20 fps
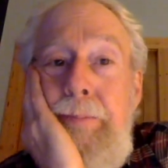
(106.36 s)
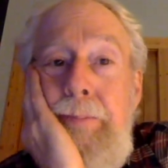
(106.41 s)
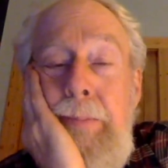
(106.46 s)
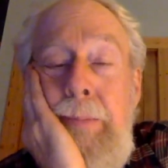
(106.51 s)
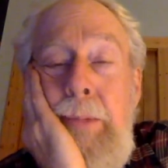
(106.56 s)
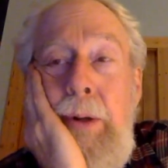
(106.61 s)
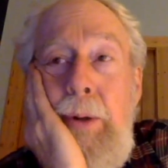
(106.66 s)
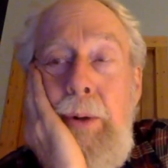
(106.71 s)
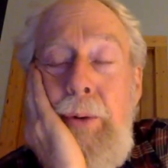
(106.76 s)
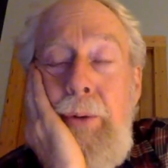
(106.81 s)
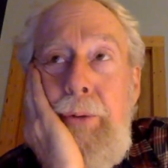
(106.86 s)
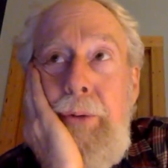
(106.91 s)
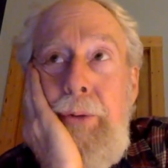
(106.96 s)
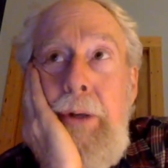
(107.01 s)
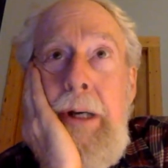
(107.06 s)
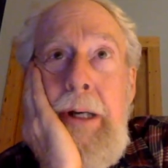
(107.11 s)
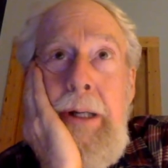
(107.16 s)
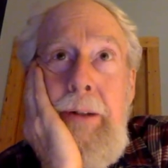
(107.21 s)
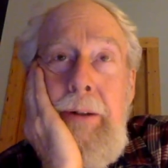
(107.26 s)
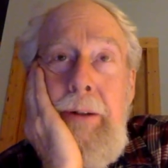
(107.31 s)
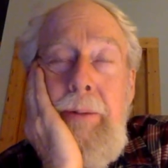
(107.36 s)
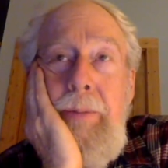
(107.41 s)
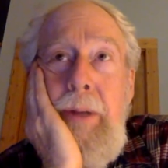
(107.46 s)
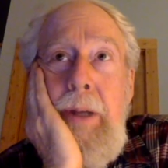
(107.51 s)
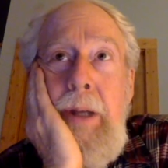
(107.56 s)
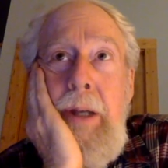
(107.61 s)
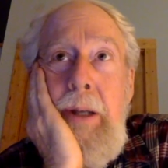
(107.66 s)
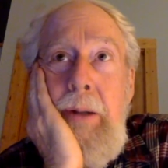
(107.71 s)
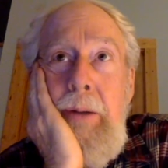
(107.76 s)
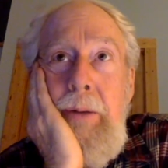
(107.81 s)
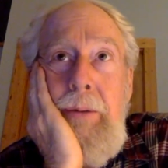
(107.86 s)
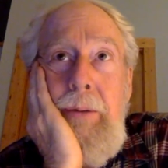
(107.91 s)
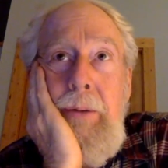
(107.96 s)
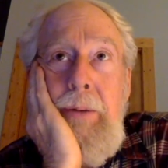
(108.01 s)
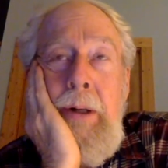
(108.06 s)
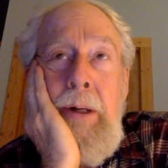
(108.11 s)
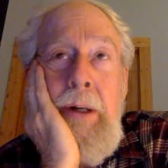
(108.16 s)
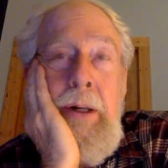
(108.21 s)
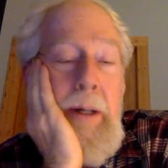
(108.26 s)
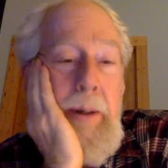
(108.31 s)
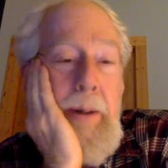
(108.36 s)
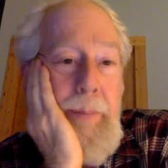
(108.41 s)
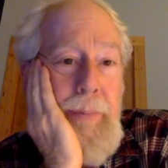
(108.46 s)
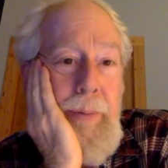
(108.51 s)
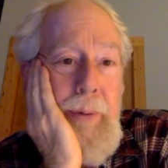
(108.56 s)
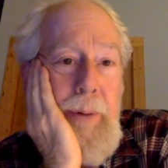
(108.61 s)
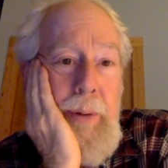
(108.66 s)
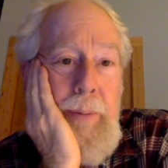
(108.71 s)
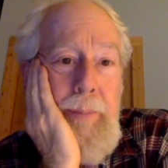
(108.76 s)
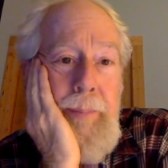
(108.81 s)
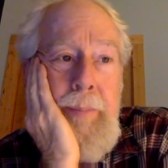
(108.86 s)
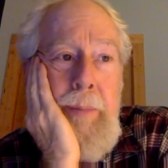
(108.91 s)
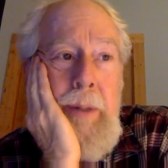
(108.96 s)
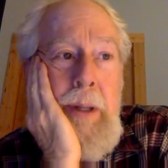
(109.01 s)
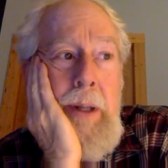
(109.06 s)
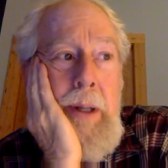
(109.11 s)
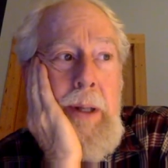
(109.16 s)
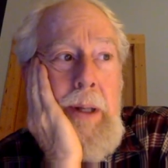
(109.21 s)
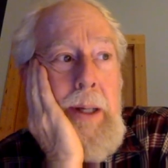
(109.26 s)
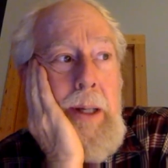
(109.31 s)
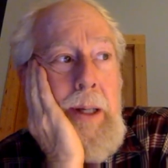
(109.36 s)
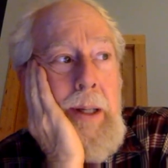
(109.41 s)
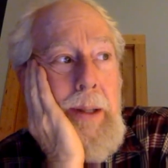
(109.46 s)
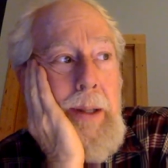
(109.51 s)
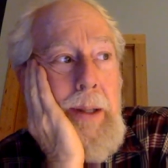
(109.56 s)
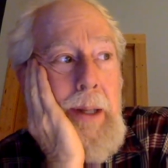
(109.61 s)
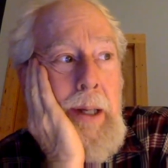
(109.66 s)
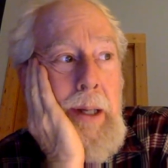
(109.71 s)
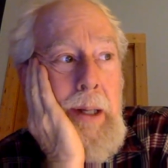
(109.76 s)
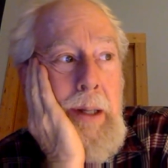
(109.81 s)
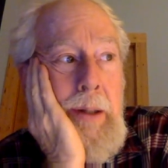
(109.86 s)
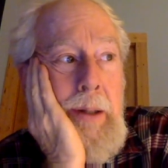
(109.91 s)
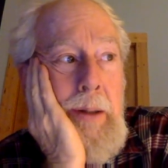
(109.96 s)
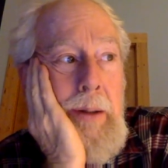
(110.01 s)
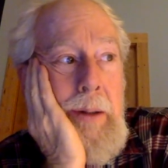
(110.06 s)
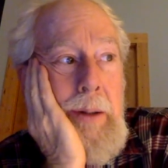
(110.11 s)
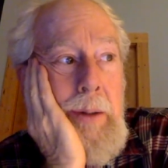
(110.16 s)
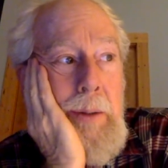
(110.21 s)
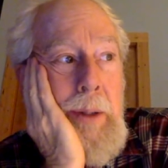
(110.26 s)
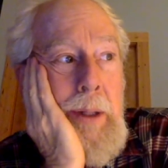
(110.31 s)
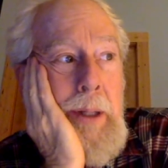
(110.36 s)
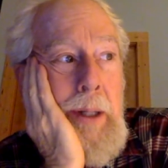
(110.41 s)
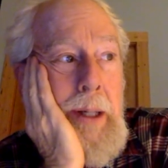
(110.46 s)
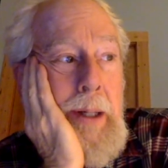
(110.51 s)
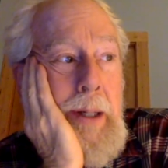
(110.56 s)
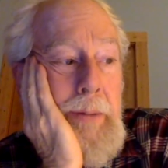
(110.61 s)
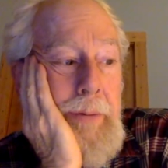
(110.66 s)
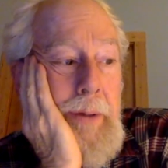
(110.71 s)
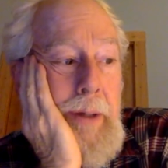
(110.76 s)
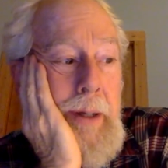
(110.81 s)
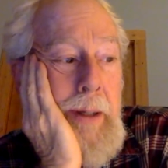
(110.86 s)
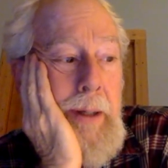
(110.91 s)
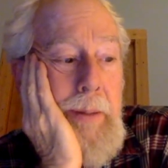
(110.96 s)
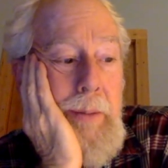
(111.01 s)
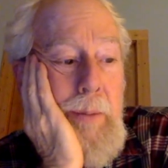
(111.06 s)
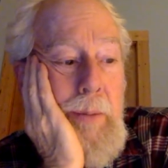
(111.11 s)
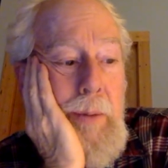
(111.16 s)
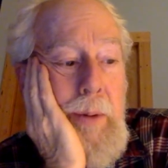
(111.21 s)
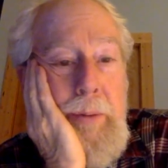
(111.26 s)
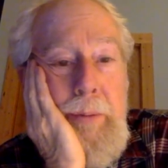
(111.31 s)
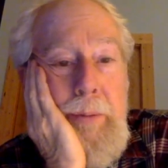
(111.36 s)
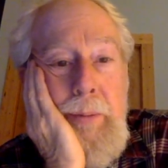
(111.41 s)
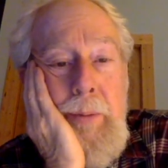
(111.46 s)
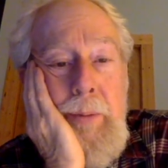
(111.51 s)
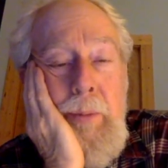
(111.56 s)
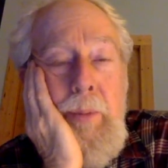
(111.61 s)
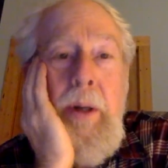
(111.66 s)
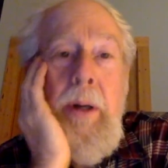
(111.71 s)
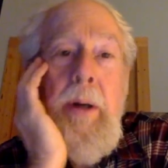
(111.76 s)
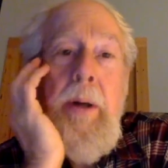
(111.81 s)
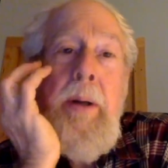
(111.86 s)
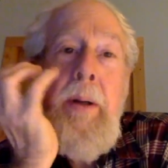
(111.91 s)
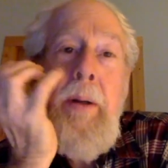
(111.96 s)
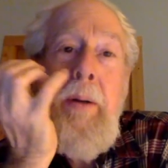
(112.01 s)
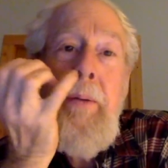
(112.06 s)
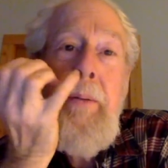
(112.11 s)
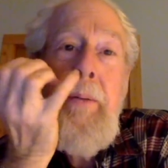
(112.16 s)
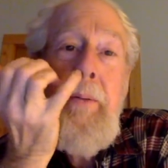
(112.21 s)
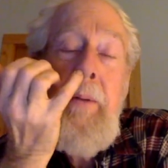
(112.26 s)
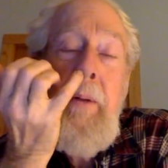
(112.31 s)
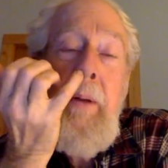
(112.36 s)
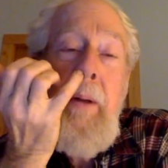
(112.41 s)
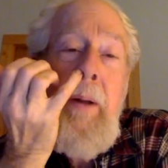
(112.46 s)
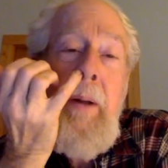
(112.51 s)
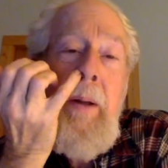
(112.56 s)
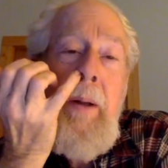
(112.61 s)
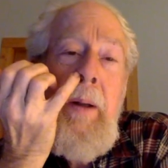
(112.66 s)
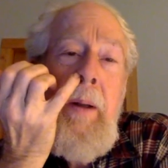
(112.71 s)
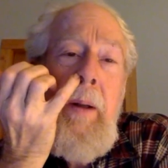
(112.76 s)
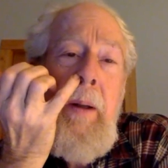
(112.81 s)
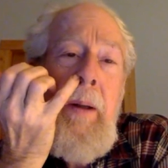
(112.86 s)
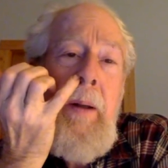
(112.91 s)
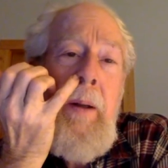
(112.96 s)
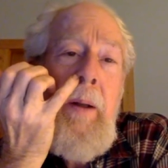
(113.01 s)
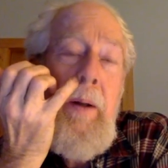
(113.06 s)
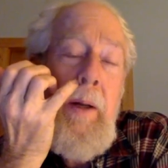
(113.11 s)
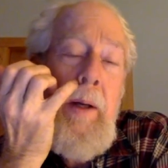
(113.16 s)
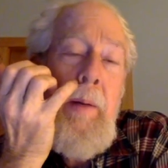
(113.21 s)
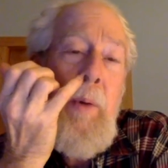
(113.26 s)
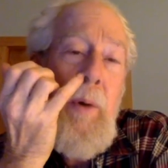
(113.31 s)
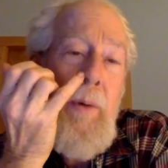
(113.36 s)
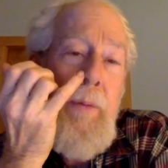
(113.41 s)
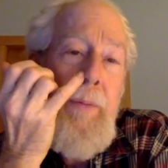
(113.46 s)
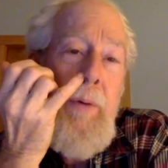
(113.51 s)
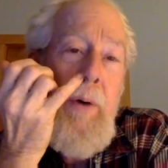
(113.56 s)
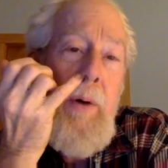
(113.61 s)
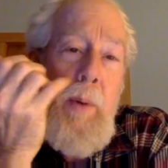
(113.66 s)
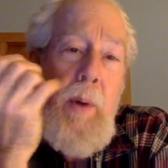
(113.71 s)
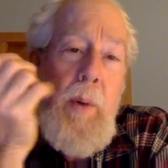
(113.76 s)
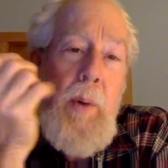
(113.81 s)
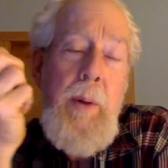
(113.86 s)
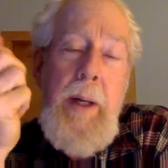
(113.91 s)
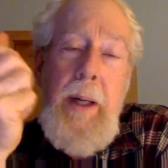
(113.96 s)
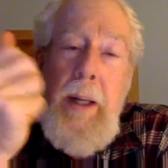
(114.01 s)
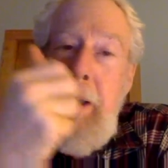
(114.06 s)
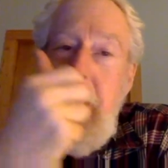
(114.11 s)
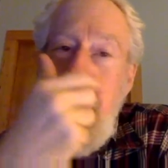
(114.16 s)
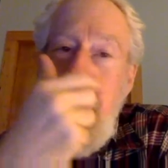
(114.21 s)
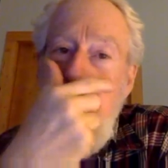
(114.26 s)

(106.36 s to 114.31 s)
Those kinds of things are helpful. And then you want to essay where is, in a more formal way, you